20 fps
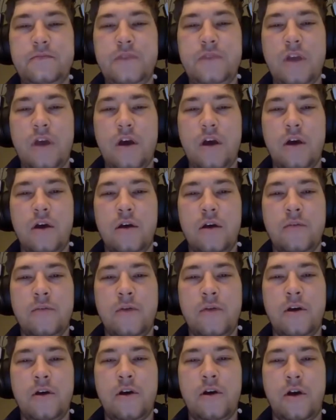Um,
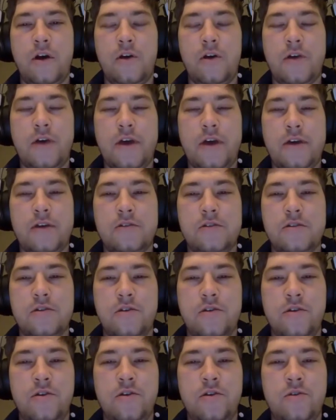okay,
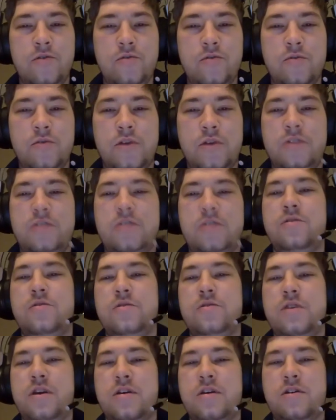so do you want to
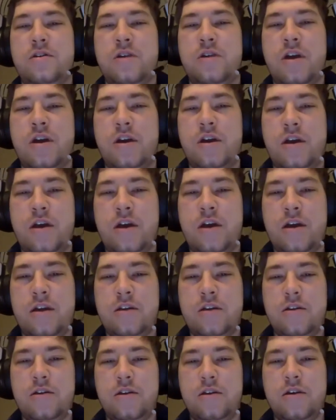take a crack
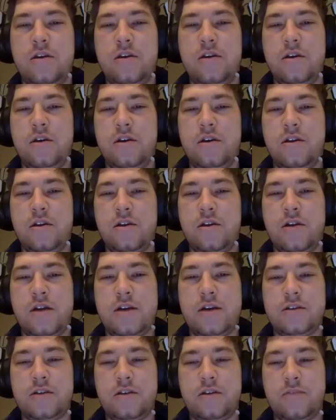at the
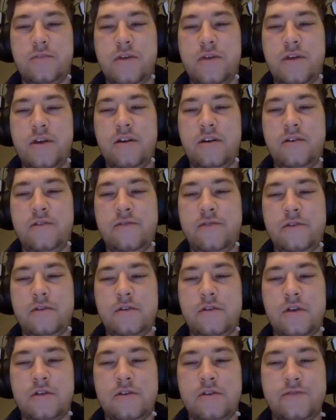classic
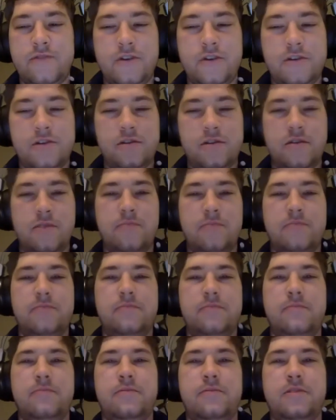competitive as far as some
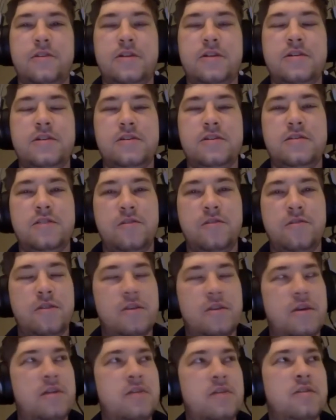lessons that you
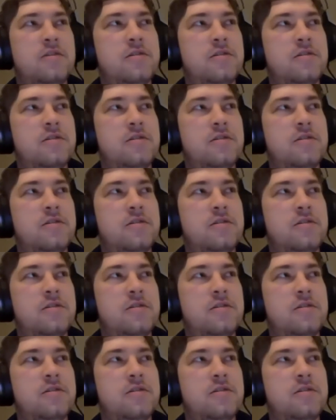think that teaches?